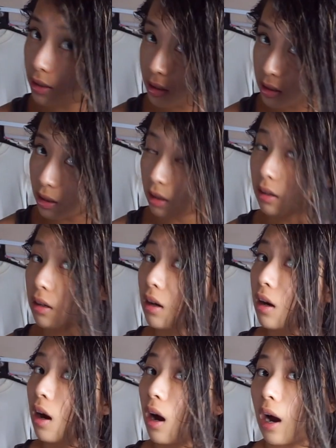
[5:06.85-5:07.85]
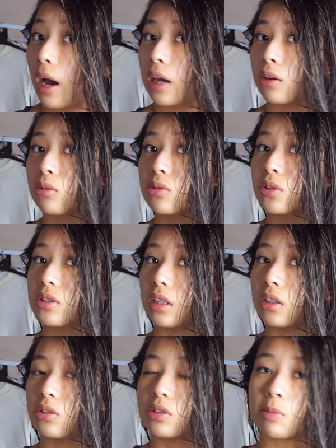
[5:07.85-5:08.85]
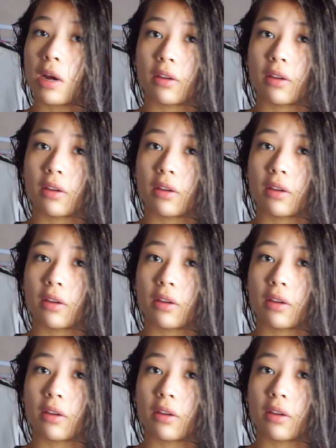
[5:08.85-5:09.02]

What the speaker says: shampoo and the conditioner.